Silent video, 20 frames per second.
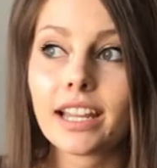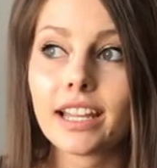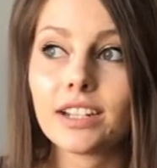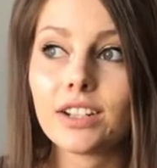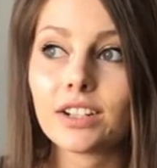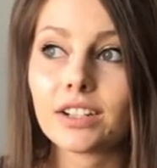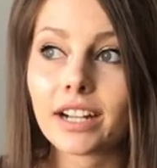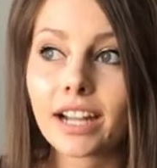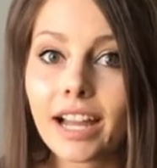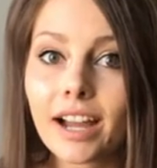and
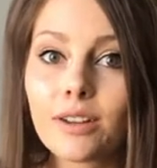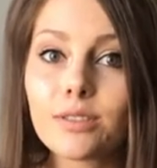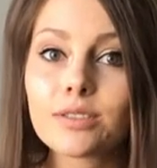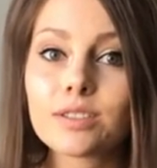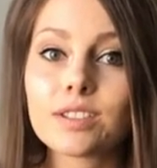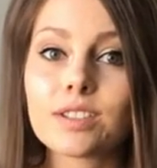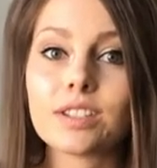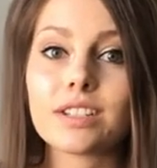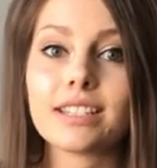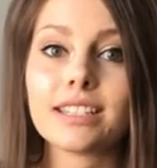your
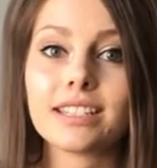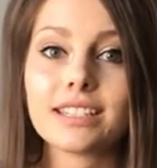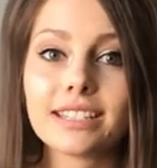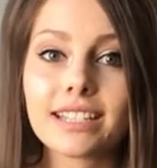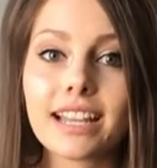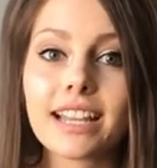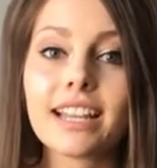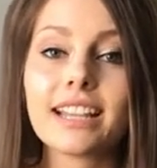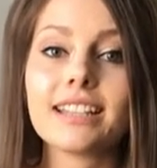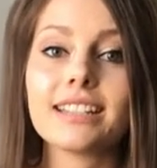house just
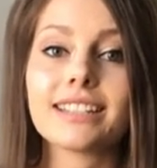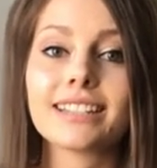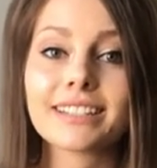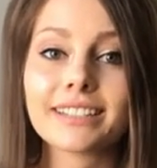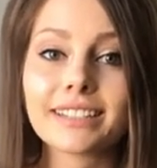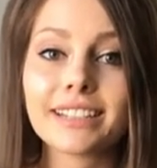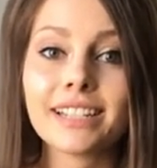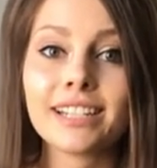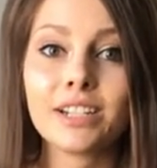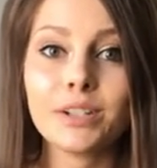stays
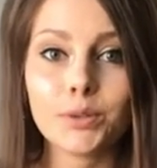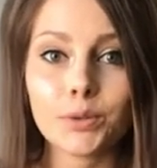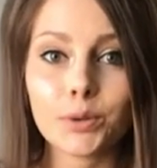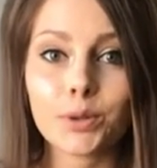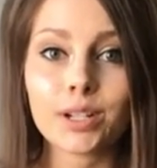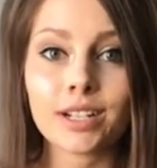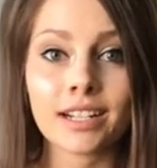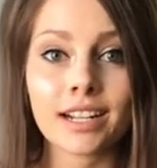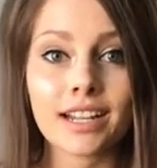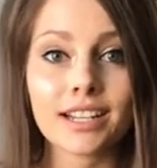clean and
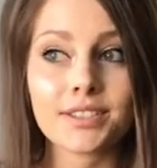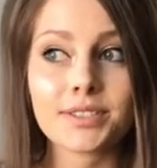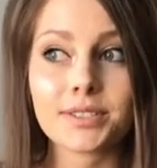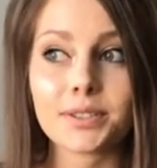organized.